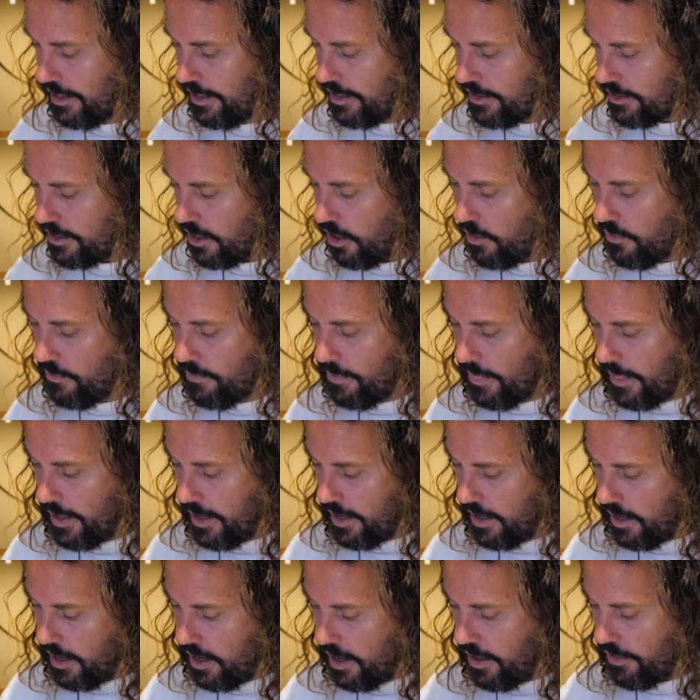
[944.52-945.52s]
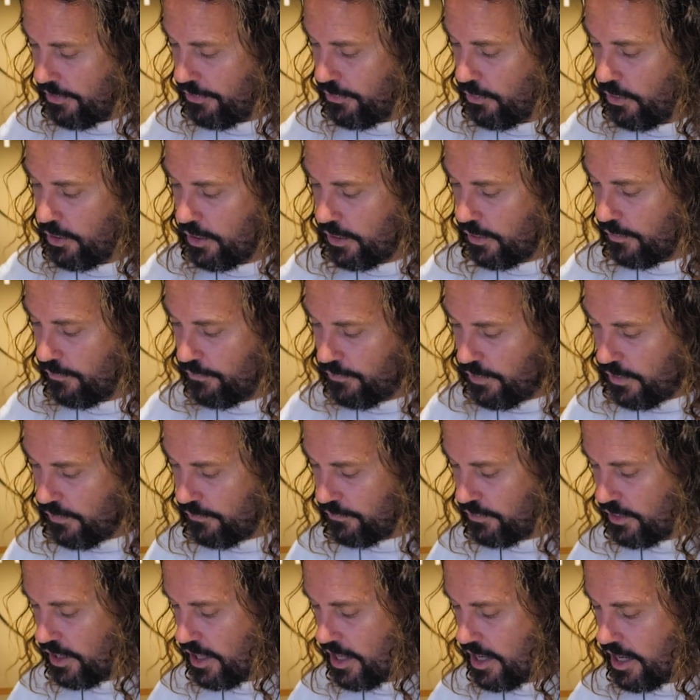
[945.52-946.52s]
So 30 to
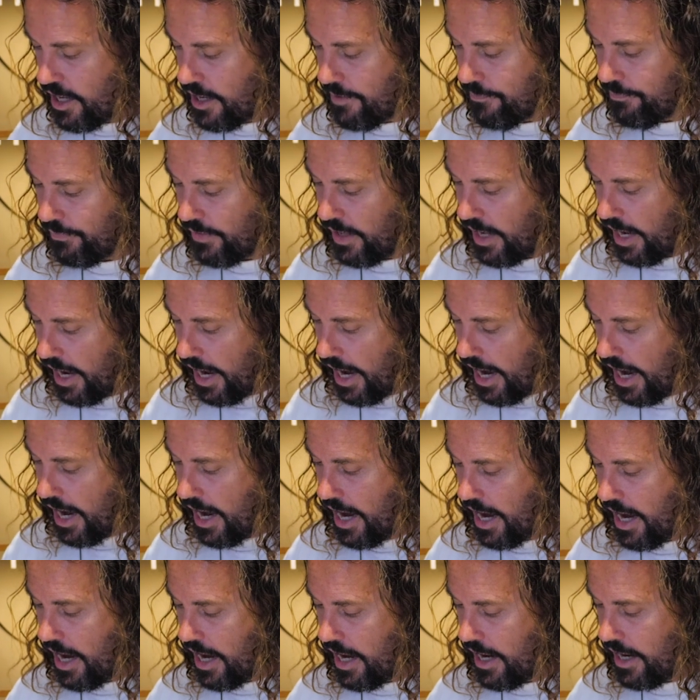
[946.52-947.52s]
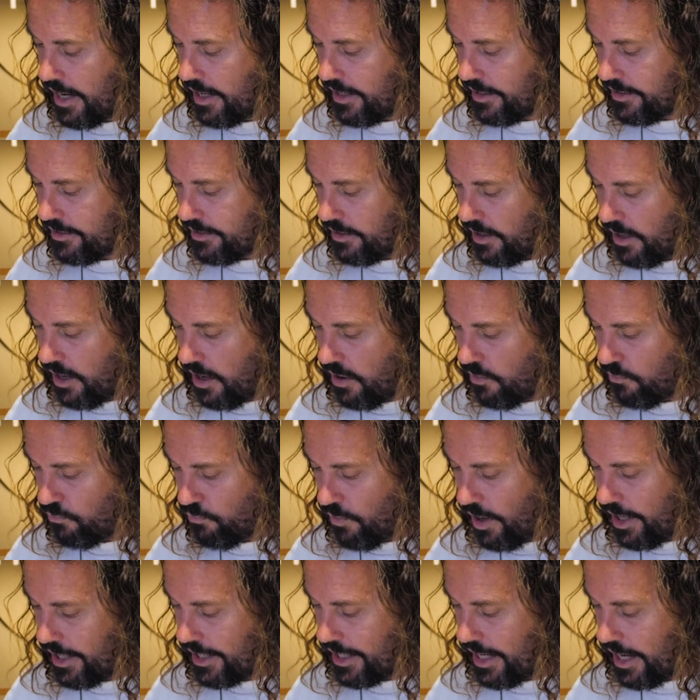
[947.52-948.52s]
50 and
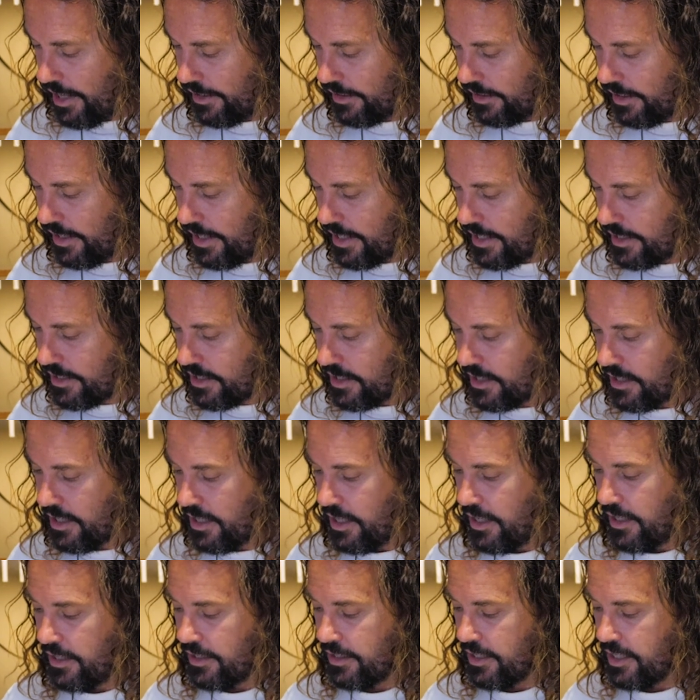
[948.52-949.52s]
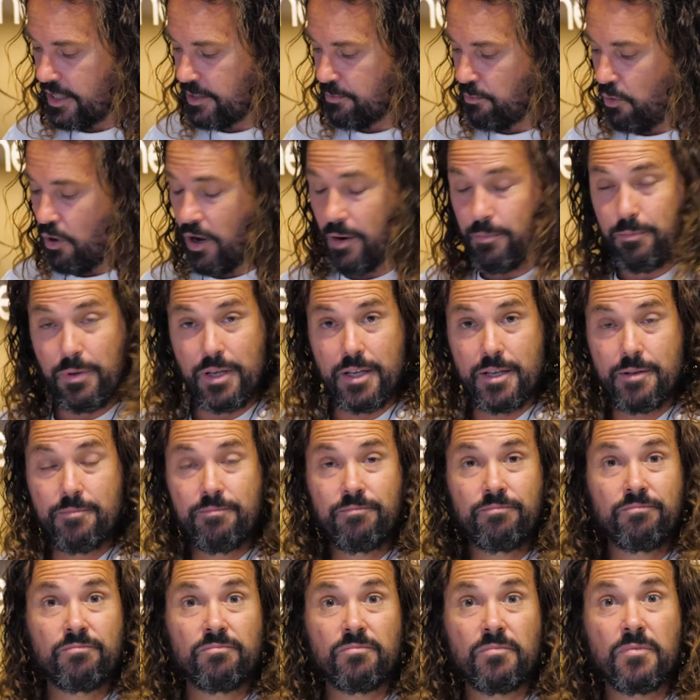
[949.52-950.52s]
running athletes, these might
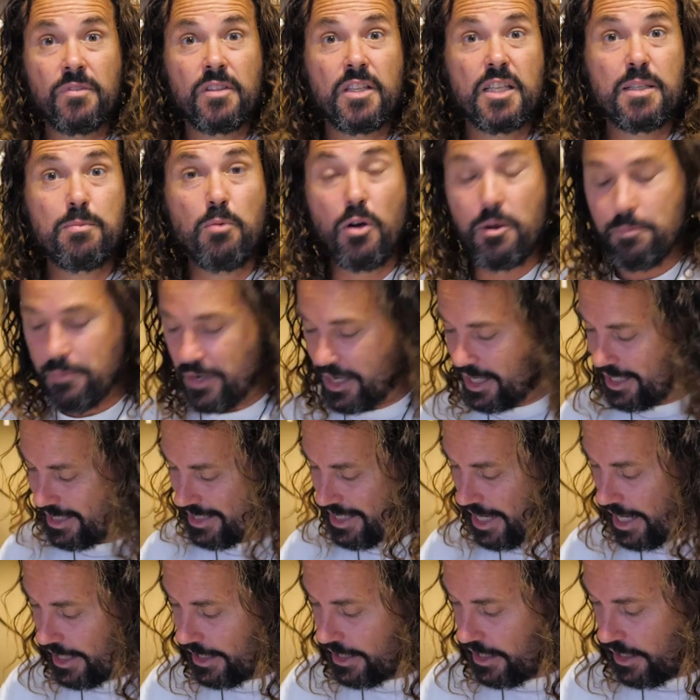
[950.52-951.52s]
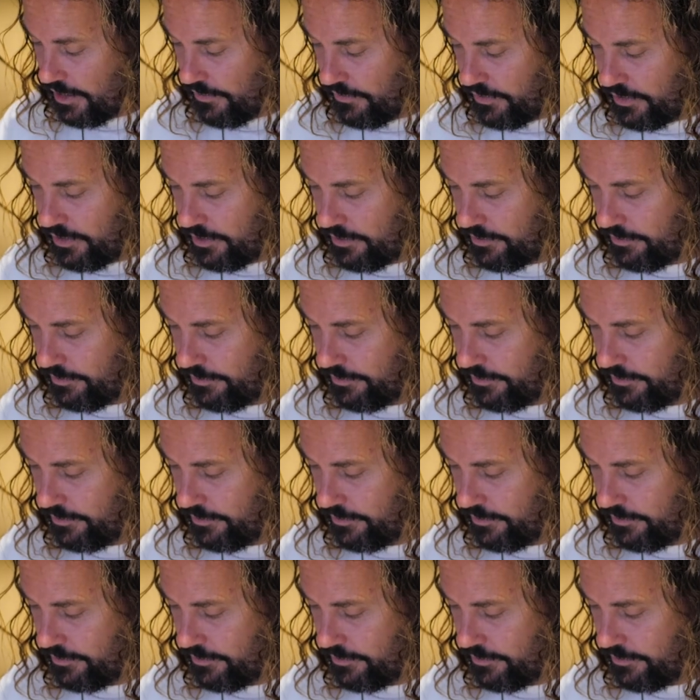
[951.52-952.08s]
be executives.